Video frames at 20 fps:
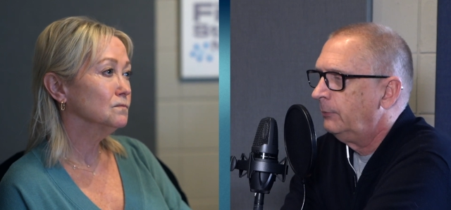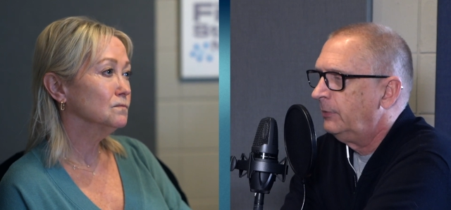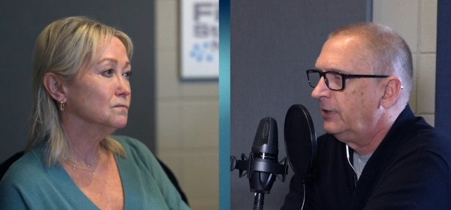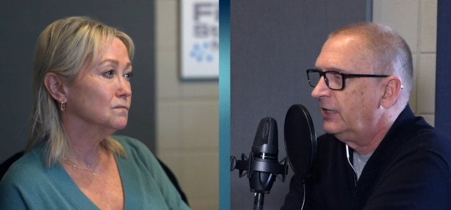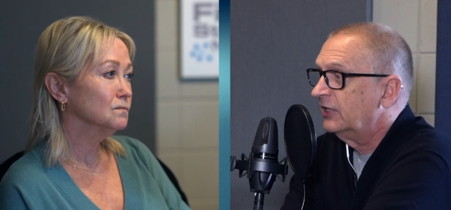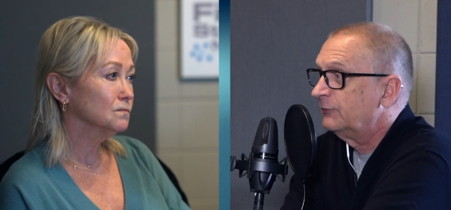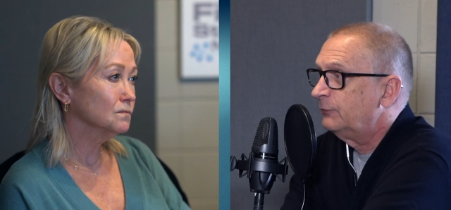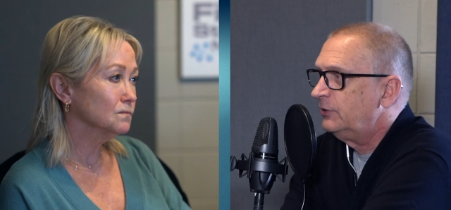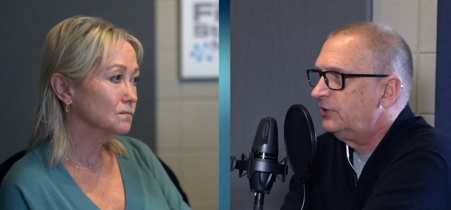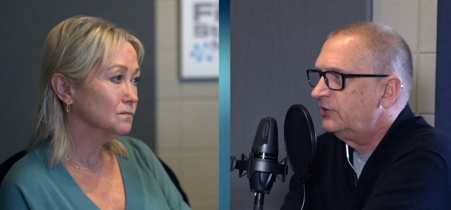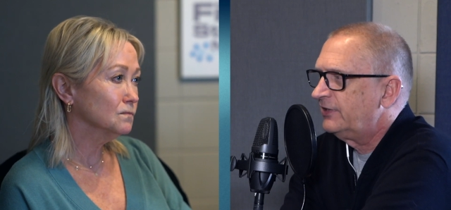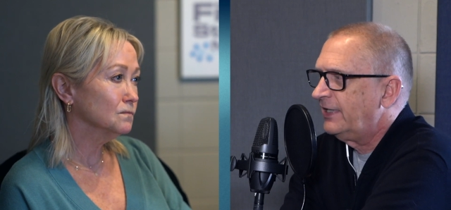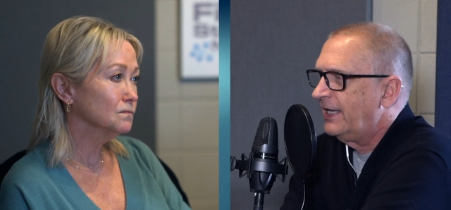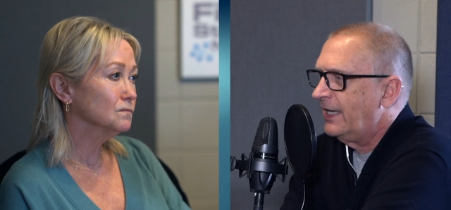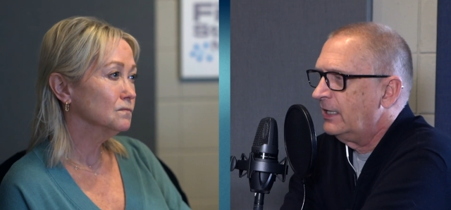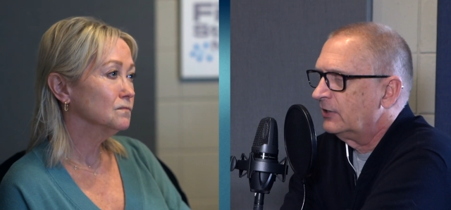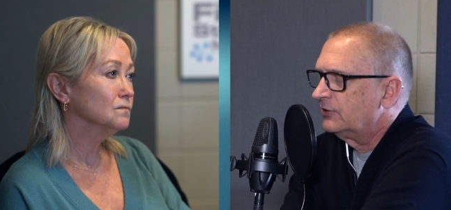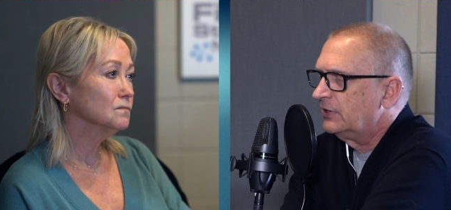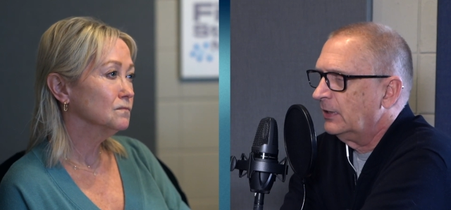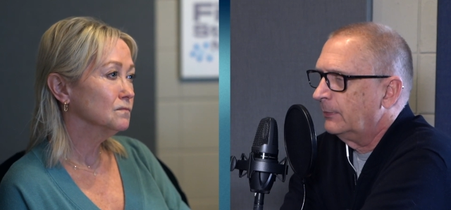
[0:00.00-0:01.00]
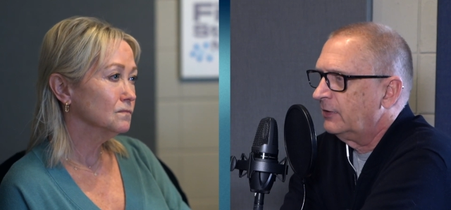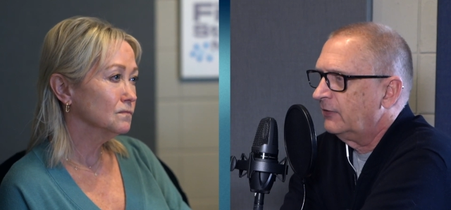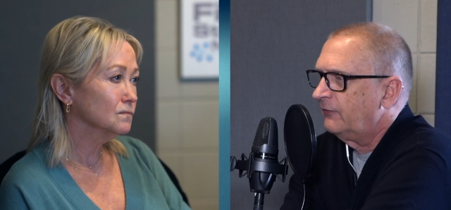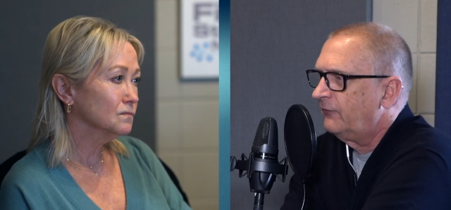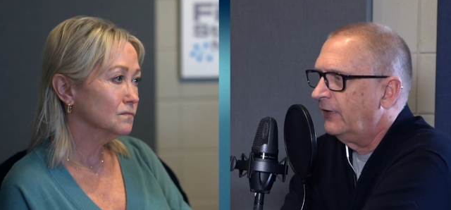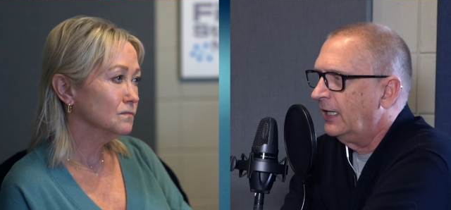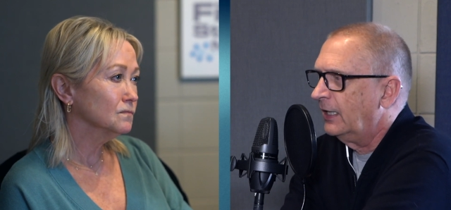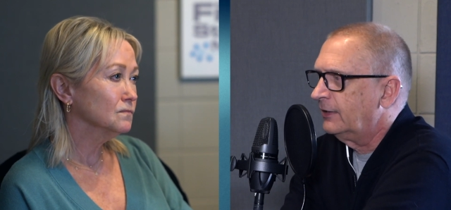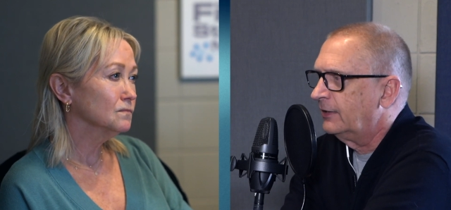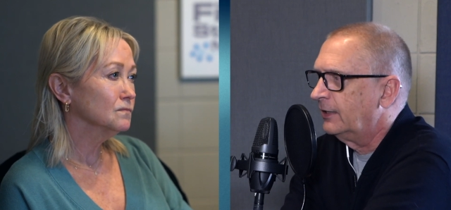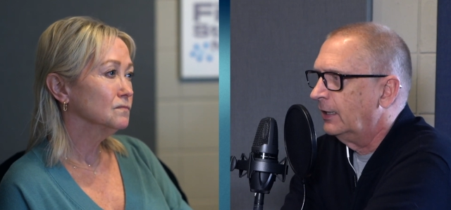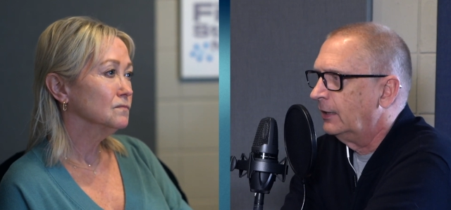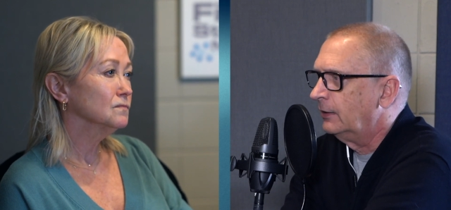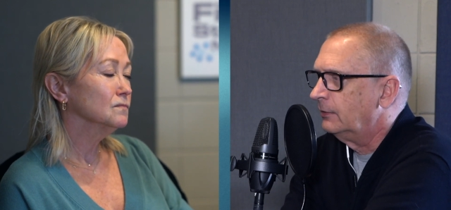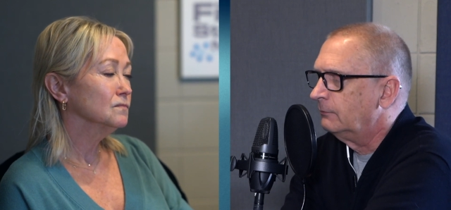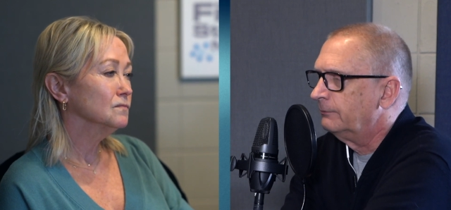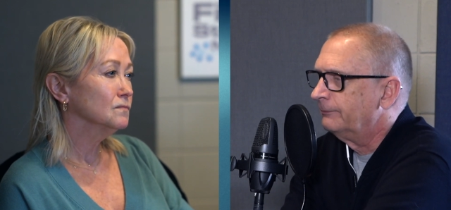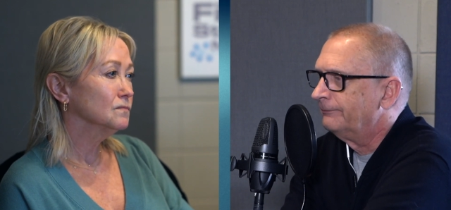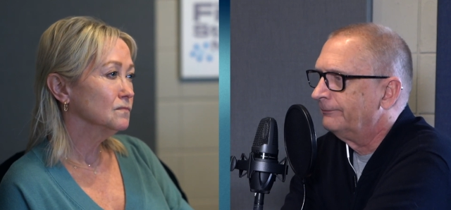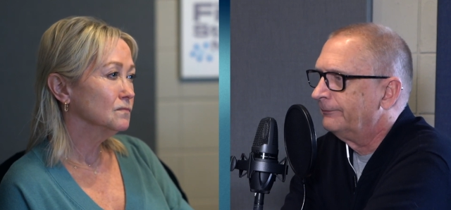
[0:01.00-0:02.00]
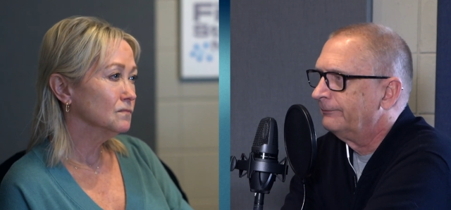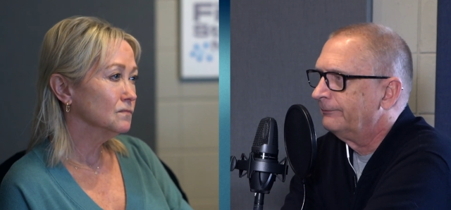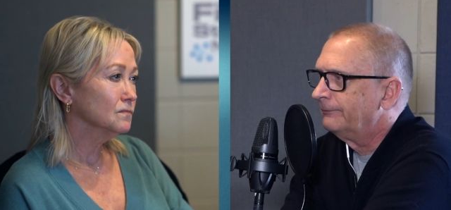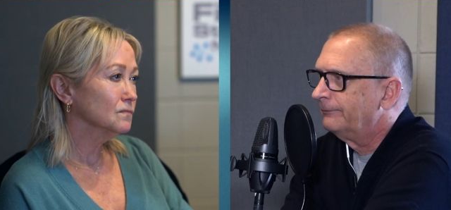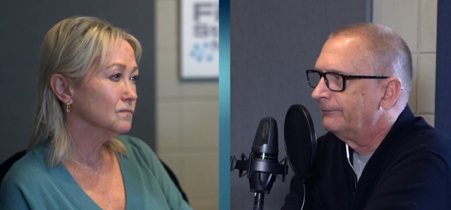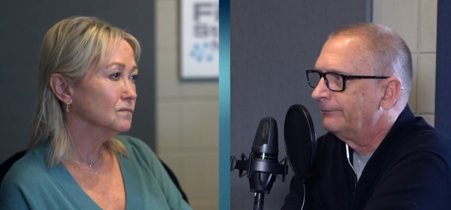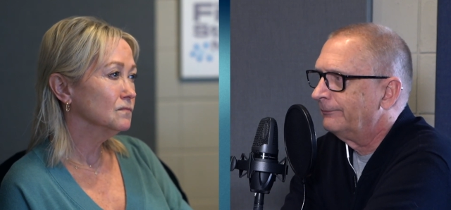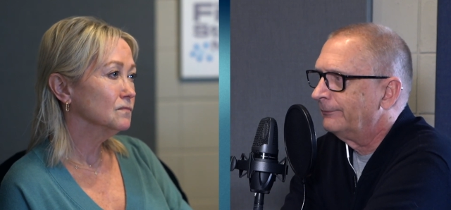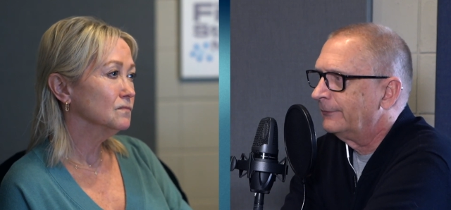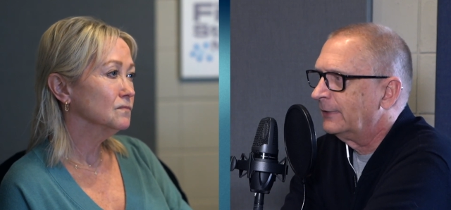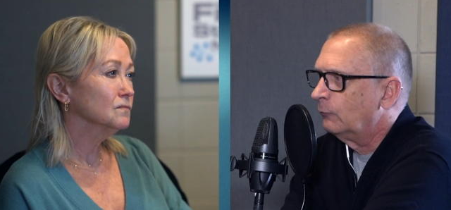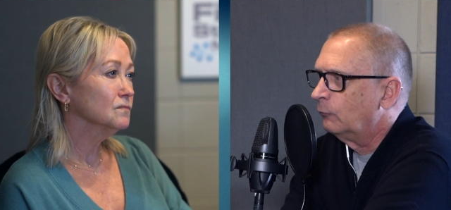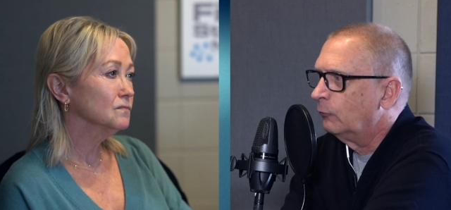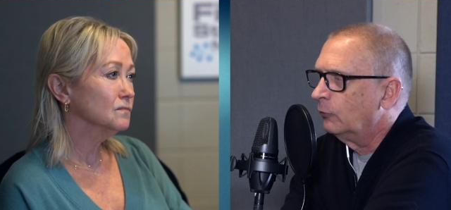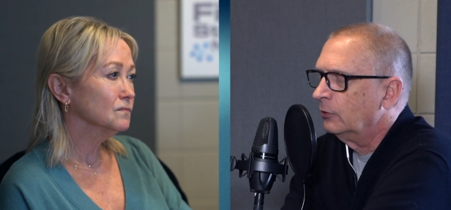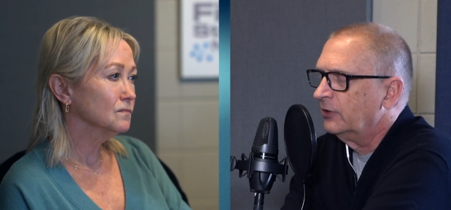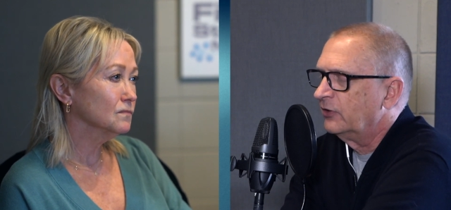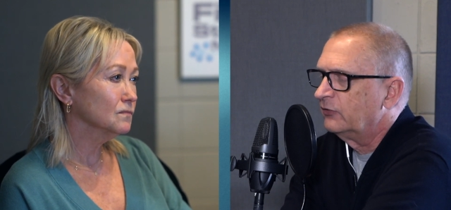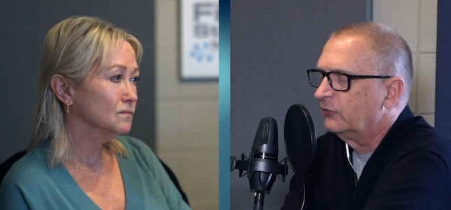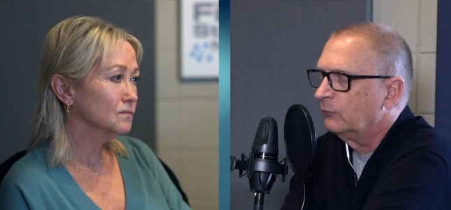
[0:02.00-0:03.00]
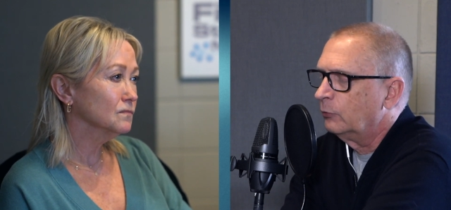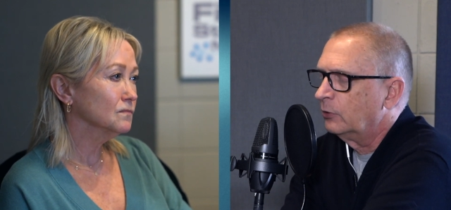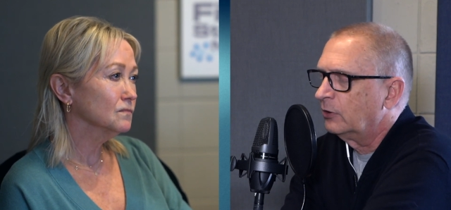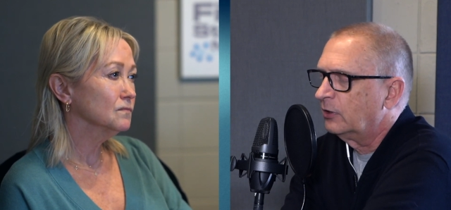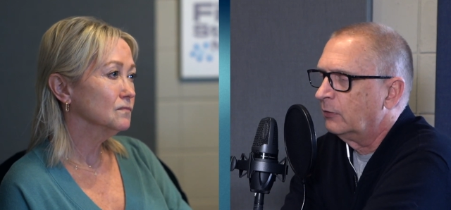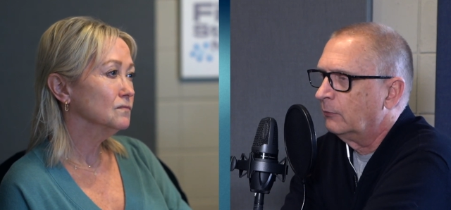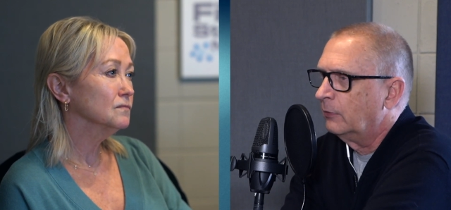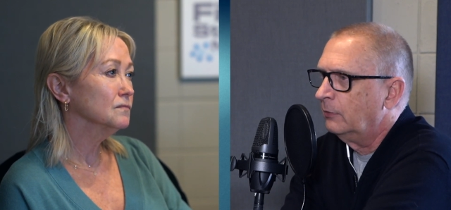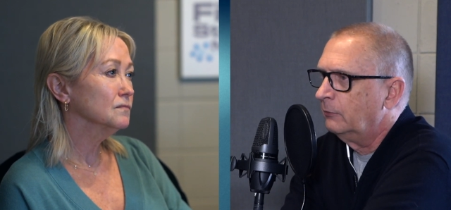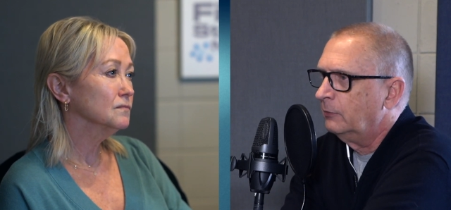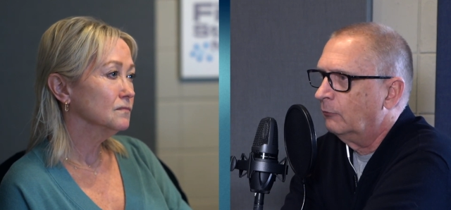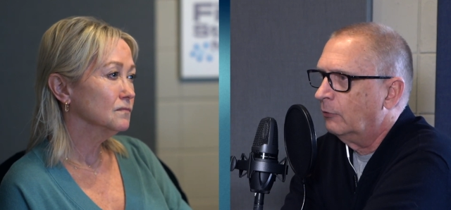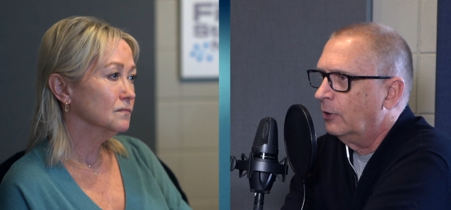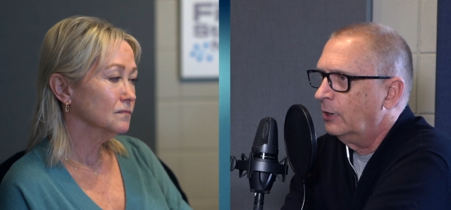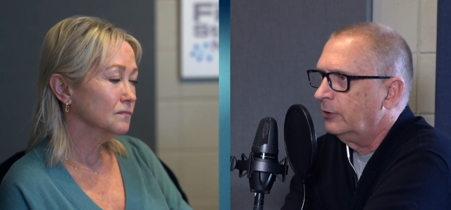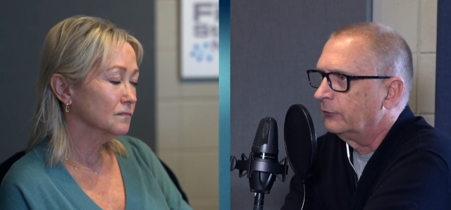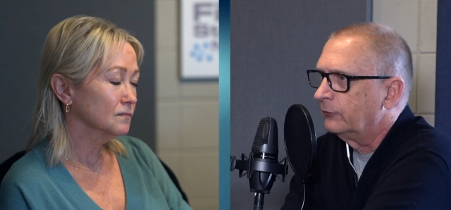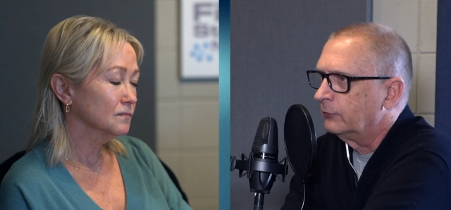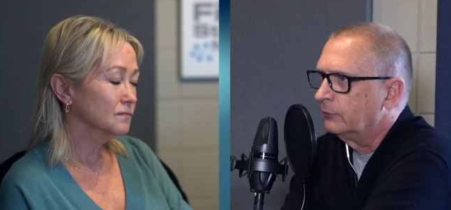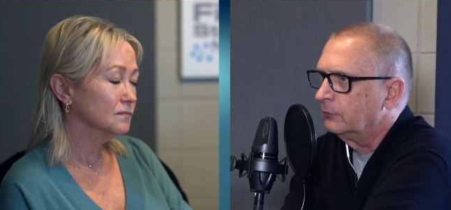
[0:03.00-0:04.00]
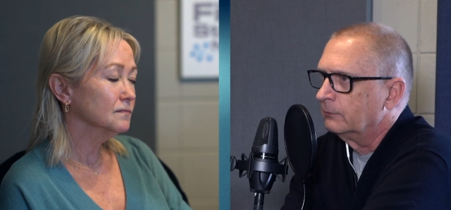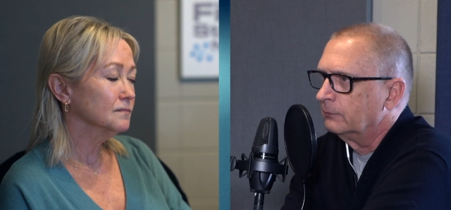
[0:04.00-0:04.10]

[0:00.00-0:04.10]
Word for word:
Speaker 1: because we just can't accept the fact that the world doesn't work the way we want it to.